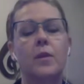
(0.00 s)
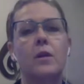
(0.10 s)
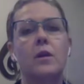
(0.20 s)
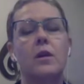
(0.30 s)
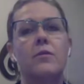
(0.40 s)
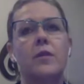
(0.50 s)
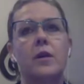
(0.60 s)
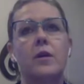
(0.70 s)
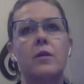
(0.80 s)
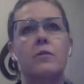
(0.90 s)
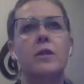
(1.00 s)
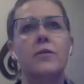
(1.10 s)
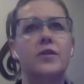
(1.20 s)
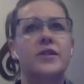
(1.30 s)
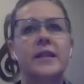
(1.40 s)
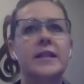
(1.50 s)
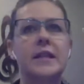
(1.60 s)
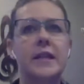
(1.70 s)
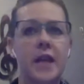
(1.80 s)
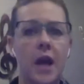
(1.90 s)
if they're
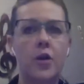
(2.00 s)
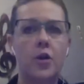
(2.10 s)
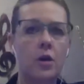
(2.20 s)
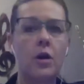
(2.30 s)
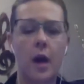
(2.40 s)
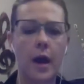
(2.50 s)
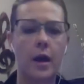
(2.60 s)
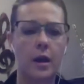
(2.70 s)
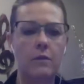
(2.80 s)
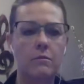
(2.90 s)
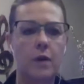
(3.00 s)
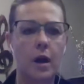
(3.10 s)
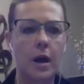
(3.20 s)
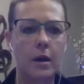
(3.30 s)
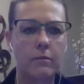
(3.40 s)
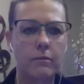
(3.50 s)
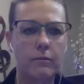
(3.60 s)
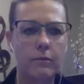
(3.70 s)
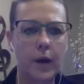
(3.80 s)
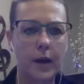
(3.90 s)
16 and under, I
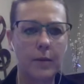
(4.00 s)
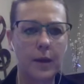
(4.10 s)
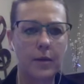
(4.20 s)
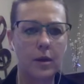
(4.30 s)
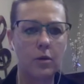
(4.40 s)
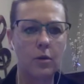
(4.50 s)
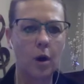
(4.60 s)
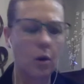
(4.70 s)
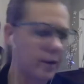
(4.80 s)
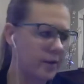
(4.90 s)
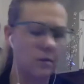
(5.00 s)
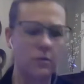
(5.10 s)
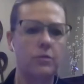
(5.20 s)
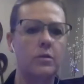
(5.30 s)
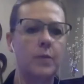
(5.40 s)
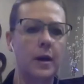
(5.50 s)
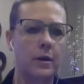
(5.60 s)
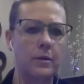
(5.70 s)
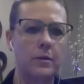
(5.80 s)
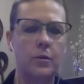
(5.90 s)
recommend that you always go through the
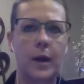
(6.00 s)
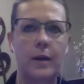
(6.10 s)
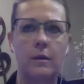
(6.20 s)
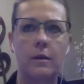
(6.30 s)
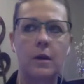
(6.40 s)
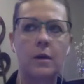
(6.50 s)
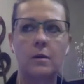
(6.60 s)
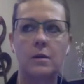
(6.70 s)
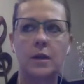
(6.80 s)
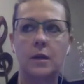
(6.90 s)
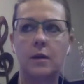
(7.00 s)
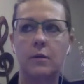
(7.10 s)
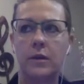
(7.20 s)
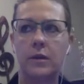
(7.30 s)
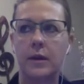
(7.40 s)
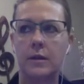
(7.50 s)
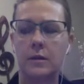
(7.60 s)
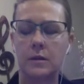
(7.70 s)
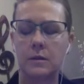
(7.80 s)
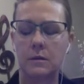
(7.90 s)
parent when dealing with
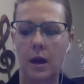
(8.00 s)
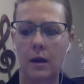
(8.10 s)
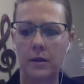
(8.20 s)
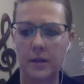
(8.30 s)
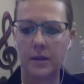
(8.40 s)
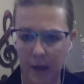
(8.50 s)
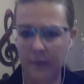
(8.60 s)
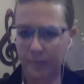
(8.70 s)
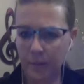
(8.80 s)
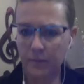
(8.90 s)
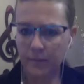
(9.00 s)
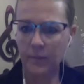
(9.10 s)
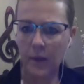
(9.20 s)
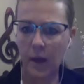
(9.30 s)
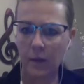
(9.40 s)
things this way. Yeah.